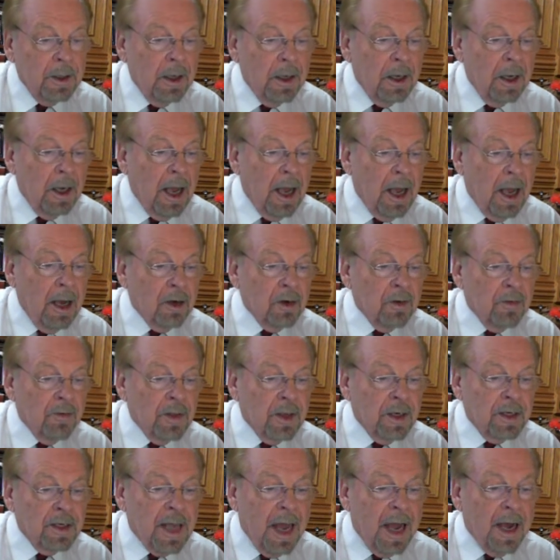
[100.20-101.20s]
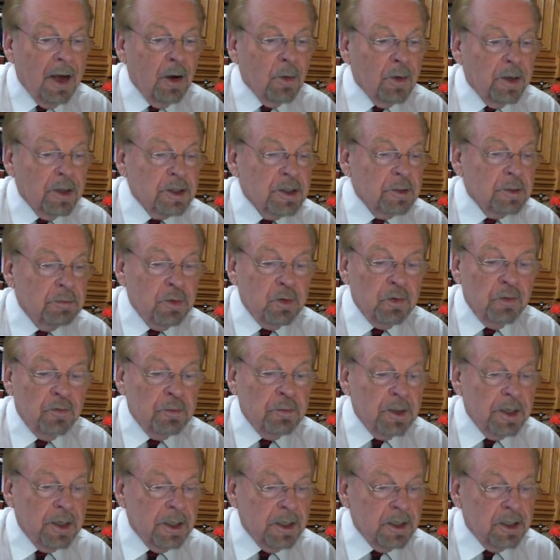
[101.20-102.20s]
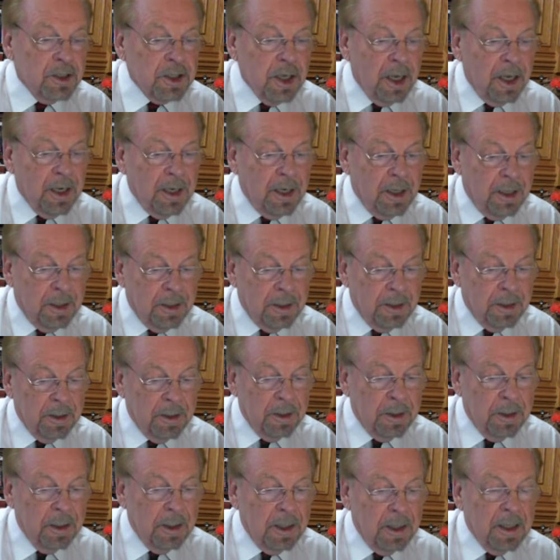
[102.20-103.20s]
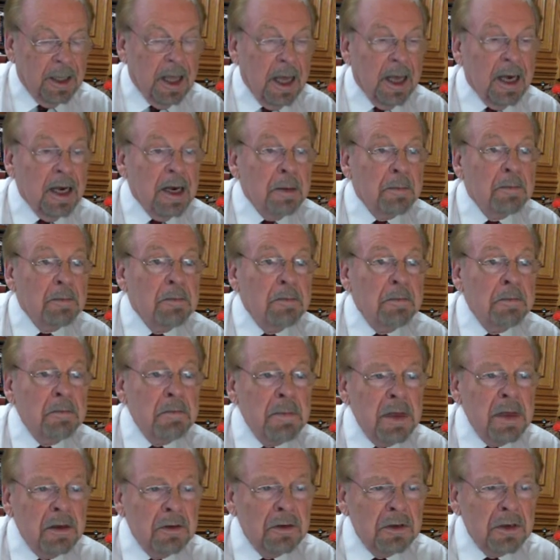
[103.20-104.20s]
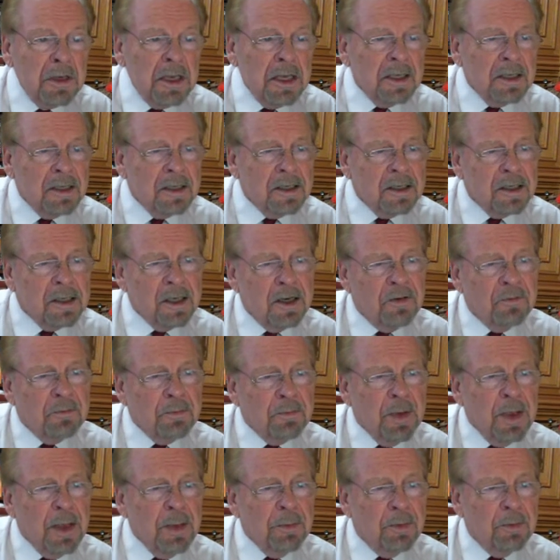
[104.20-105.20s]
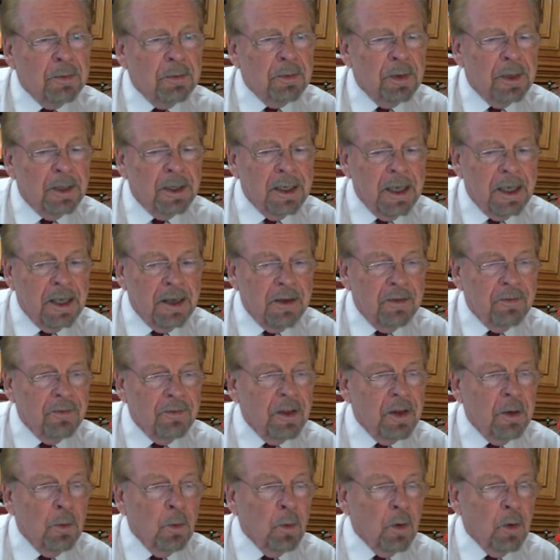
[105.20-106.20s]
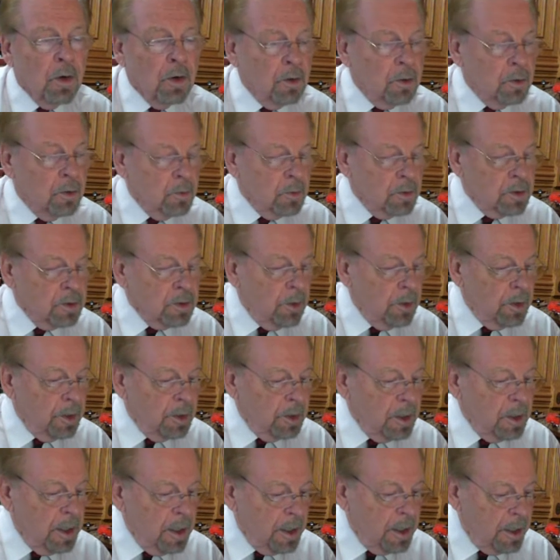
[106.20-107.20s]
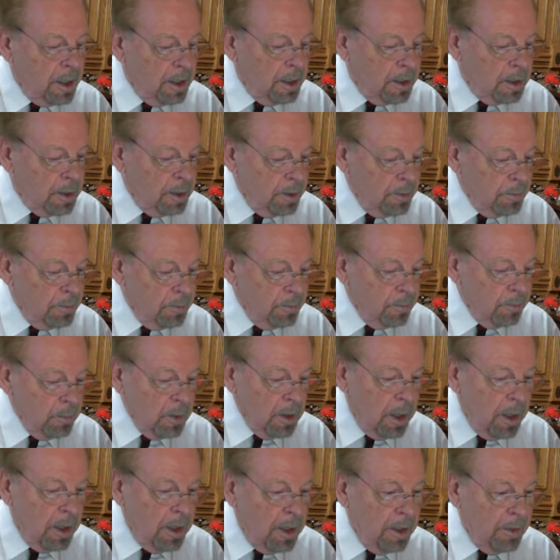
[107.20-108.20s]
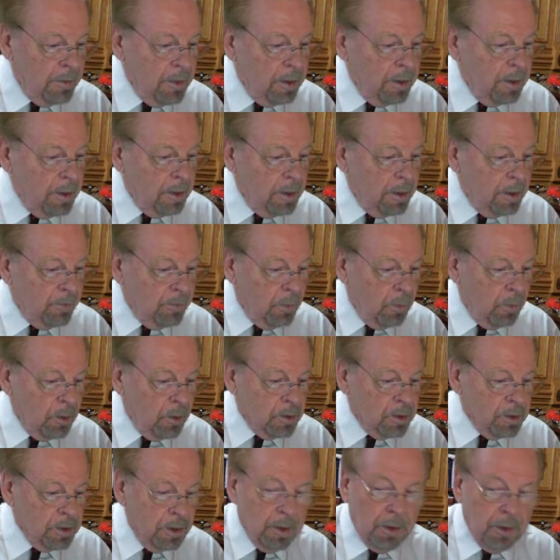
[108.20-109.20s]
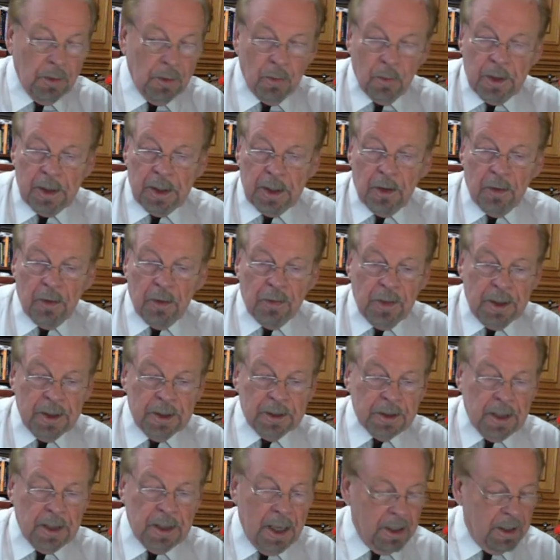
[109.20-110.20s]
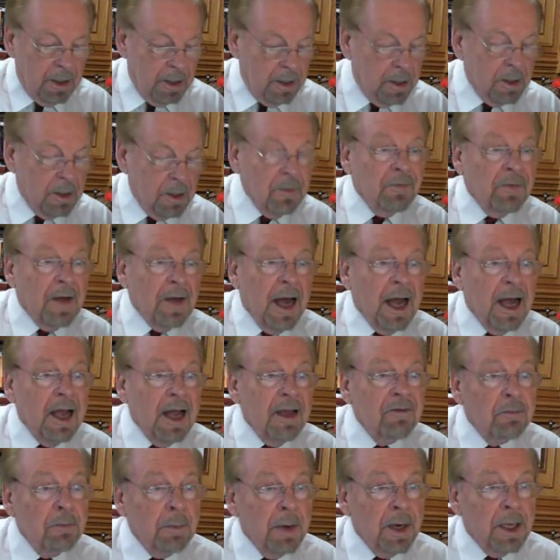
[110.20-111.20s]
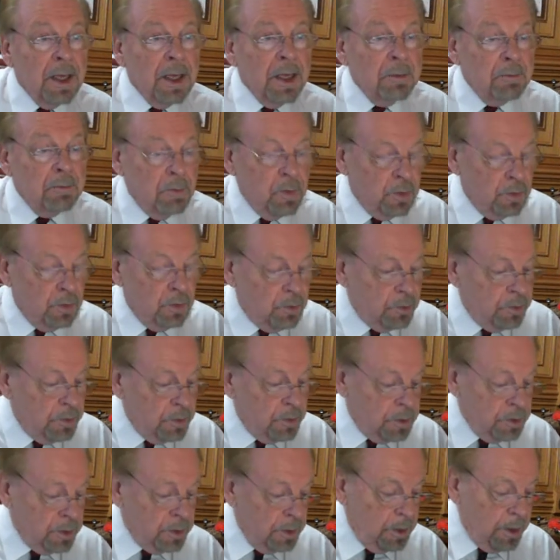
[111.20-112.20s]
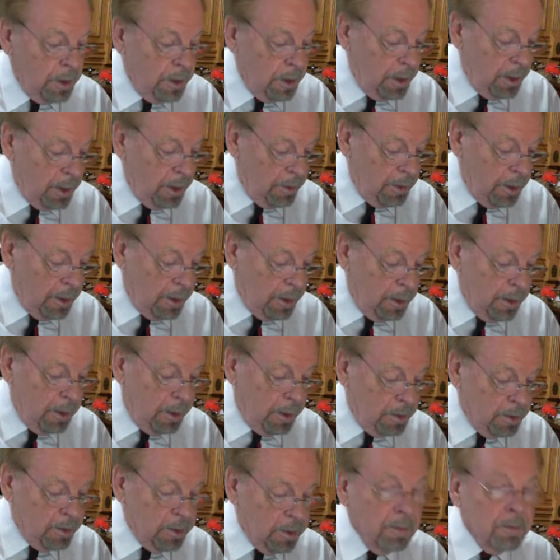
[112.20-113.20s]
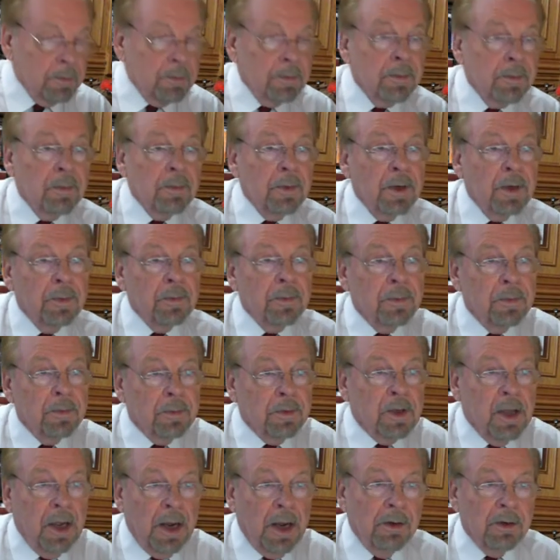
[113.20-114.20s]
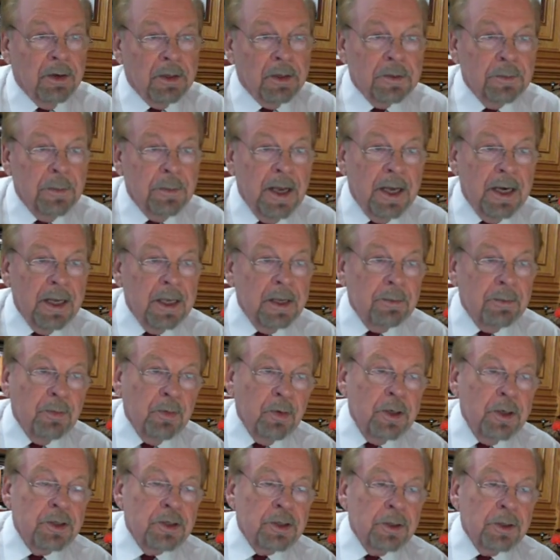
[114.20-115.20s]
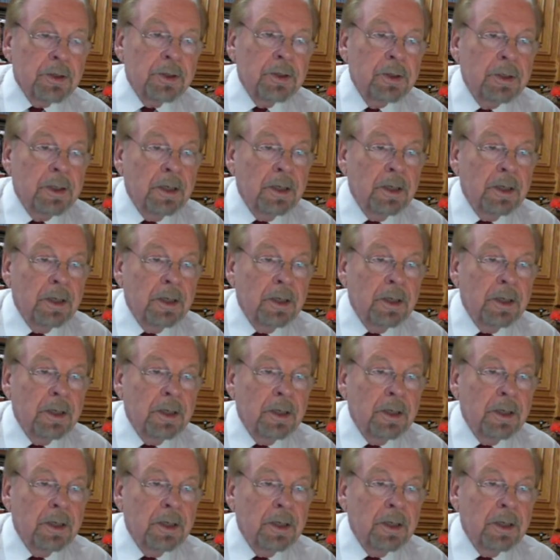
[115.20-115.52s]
out of the Taoist movement in China, that millions of people believed the world was going to end. And then, of course, we know things like the 5 blood moons, that some charismatic preacher